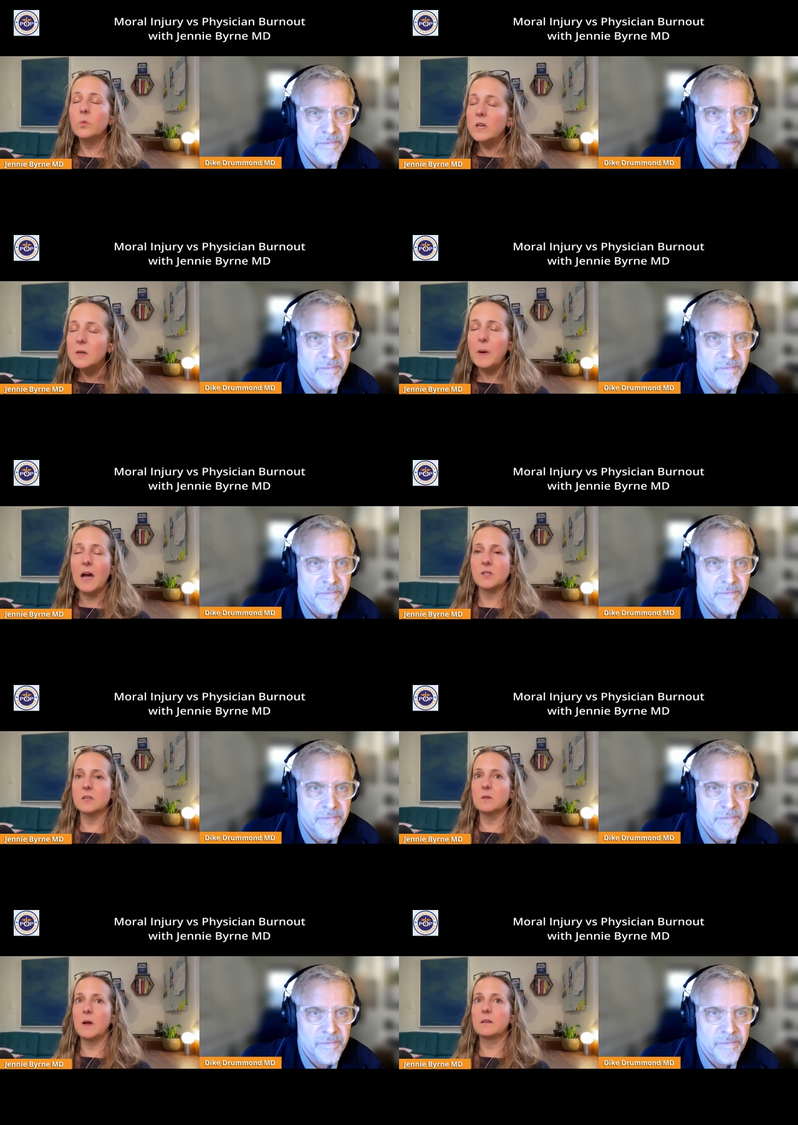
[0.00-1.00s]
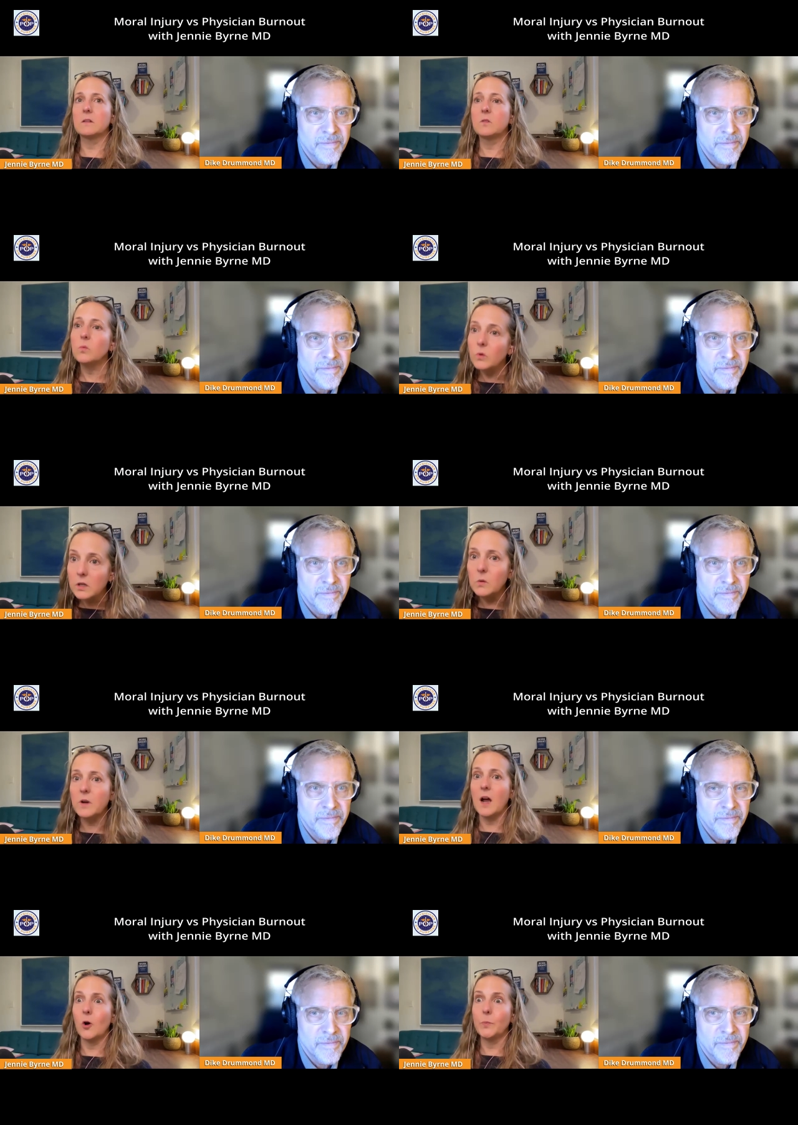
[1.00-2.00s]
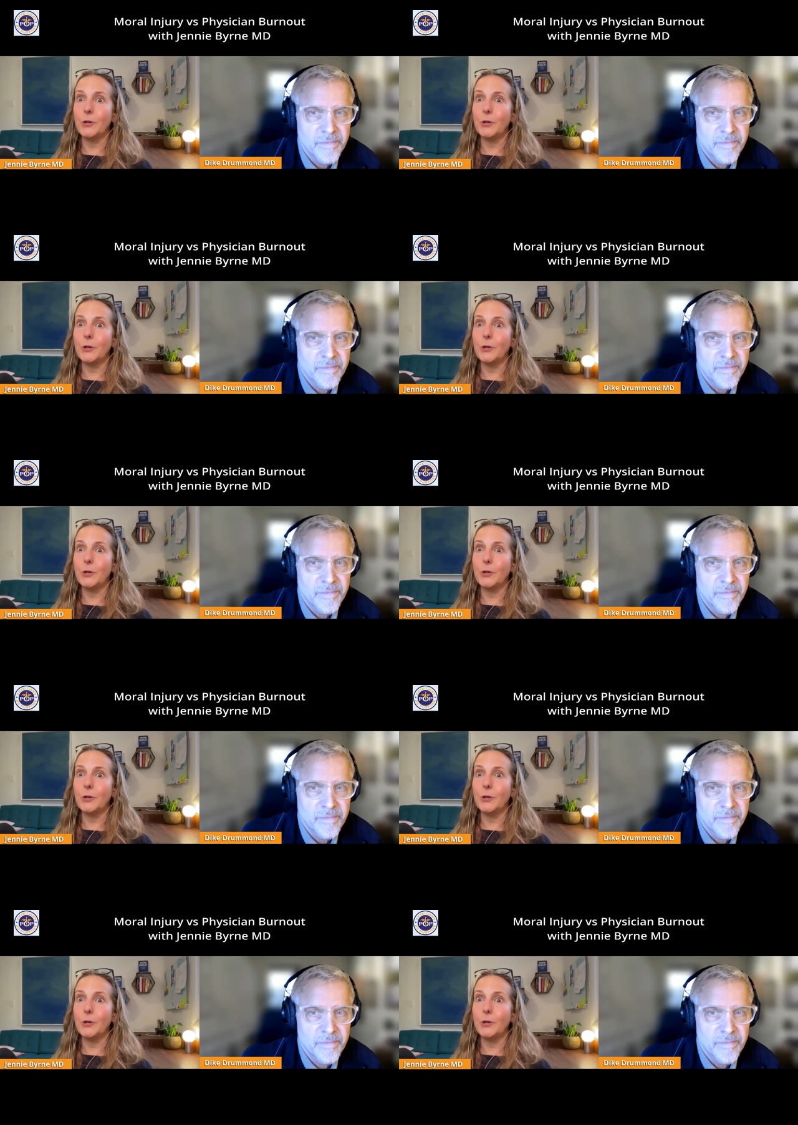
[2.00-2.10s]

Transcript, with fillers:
Speaker 1: really passionate about this, who really want to help